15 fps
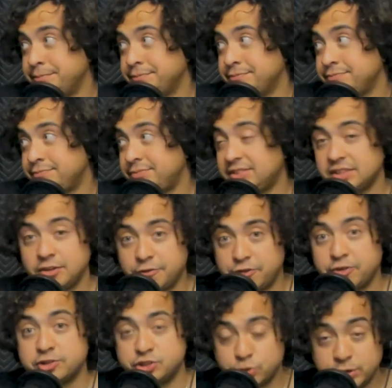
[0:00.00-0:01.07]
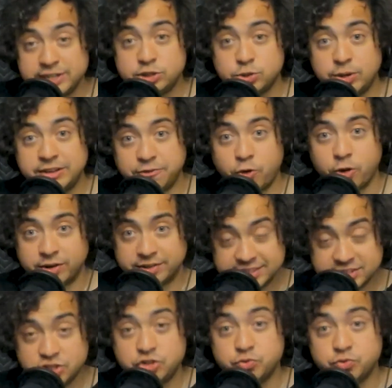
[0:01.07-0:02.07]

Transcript: Yeah. For 2024, this